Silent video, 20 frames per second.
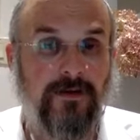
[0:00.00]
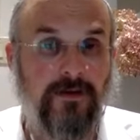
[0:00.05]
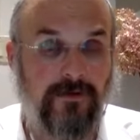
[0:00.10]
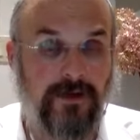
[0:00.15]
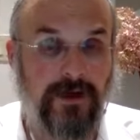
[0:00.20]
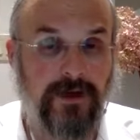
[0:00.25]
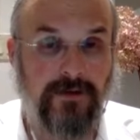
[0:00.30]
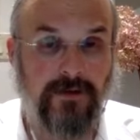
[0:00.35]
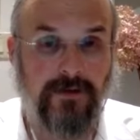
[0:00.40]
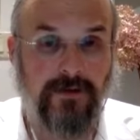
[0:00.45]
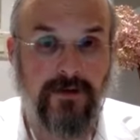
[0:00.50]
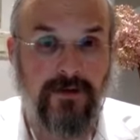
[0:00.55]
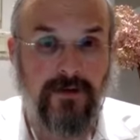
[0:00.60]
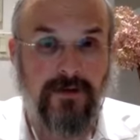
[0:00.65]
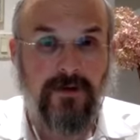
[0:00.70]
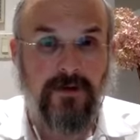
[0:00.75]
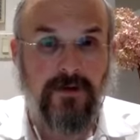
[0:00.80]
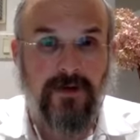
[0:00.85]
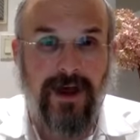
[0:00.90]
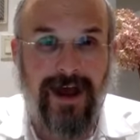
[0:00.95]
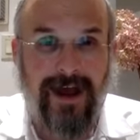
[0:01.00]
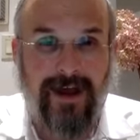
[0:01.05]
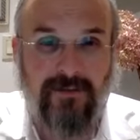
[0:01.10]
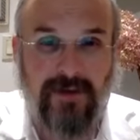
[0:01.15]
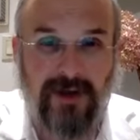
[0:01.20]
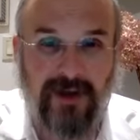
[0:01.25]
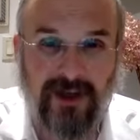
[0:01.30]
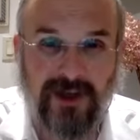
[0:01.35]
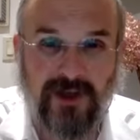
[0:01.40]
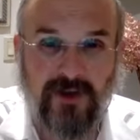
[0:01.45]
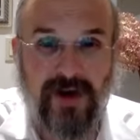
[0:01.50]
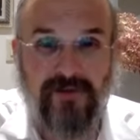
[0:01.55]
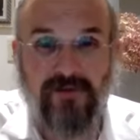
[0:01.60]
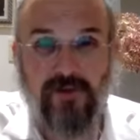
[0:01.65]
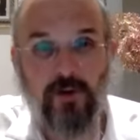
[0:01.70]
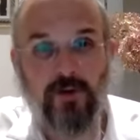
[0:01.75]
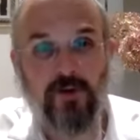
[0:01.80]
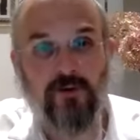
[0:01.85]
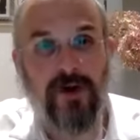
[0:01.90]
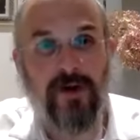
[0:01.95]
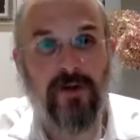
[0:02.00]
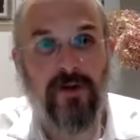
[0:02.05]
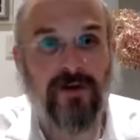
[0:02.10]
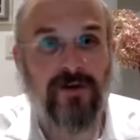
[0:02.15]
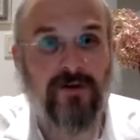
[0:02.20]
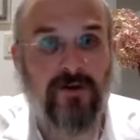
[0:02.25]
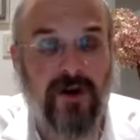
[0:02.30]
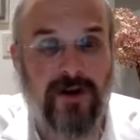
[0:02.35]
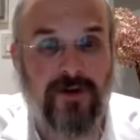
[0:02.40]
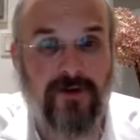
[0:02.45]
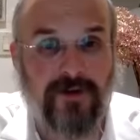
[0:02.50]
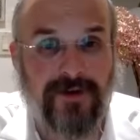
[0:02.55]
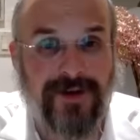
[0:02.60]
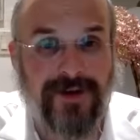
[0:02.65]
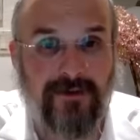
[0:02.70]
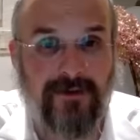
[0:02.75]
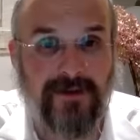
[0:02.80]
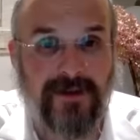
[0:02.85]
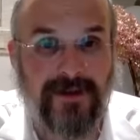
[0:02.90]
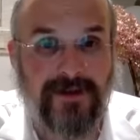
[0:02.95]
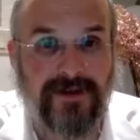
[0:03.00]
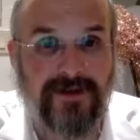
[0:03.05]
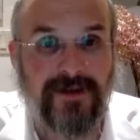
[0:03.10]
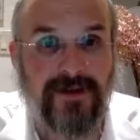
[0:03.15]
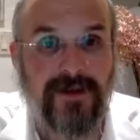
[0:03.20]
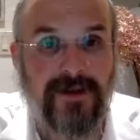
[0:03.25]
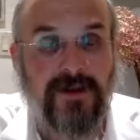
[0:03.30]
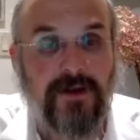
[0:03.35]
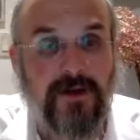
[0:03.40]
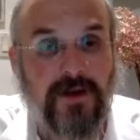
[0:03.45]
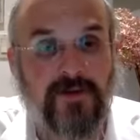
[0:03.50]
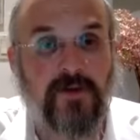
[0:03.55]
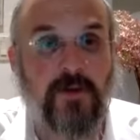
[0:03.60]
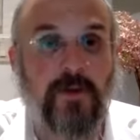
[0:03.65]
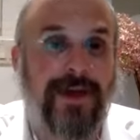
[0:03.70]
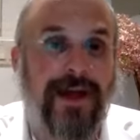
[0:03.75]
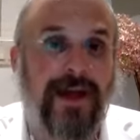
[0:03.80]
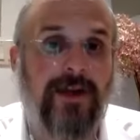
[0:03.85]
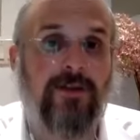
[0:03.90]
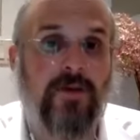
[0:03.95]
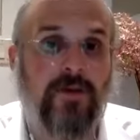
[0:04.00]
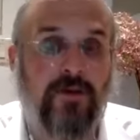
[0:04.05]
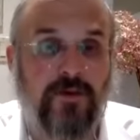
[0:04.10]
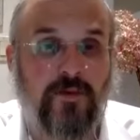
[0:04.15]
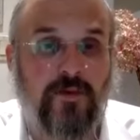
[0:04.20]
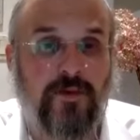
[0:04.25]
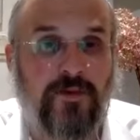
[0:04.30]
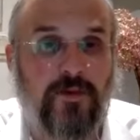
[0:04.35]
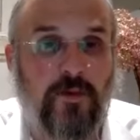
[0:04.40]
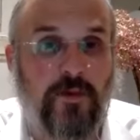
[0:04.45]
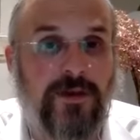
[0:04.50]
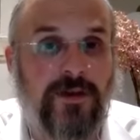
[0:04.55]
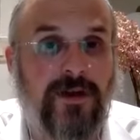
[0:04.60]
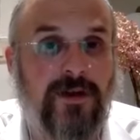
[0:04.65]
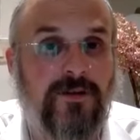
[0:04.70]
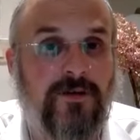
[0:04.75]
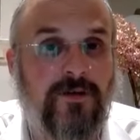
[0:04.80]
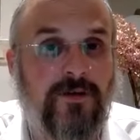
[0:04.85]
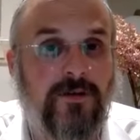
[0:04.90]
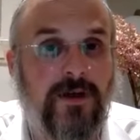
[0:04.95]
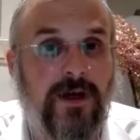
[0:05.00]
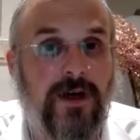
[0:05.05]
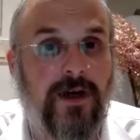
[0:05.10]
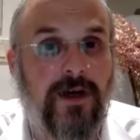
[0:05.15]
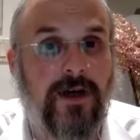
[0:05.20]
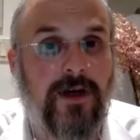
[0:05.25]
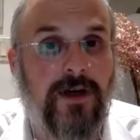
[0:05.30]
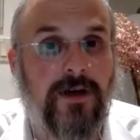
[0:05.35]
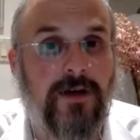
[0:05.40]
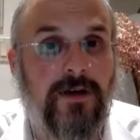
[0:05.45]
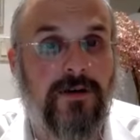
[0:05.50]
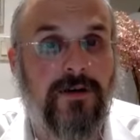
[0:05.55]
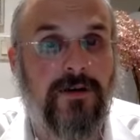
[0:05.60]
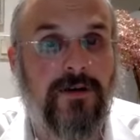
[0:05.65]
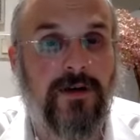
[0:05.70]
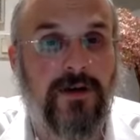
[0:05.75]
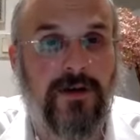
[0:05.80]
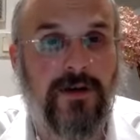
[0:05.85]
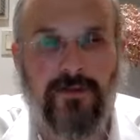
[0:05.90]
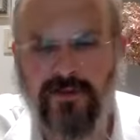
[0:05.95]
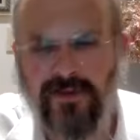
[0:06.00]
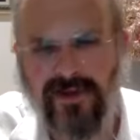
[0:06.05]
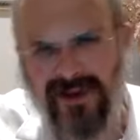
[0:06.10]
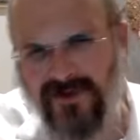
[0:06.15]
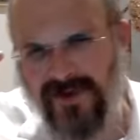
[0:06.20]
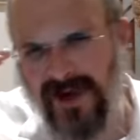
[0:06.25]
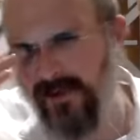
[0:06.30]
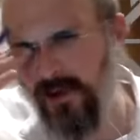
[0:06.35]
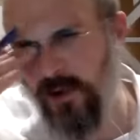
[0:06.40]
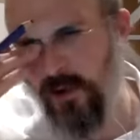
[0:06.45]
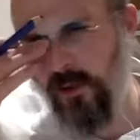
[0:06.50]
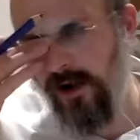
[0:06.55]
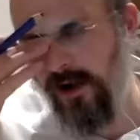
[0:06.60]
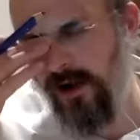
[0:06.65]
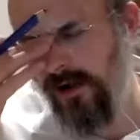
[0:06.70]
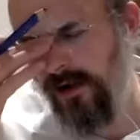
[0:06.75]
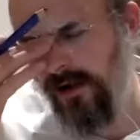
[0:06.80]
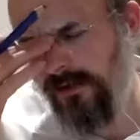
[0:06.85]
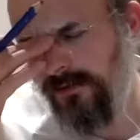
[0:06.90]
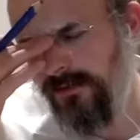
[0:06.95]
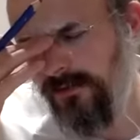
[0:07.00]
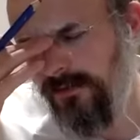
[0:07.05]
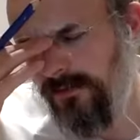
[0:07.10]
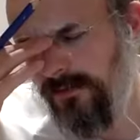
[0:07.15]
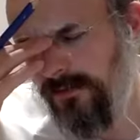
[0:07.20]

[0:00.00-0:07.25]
Right? And because you have no roof by 30, 12, 30 amis, therefore we can't do 30, therefore we didn't do uh, there because you have no wall.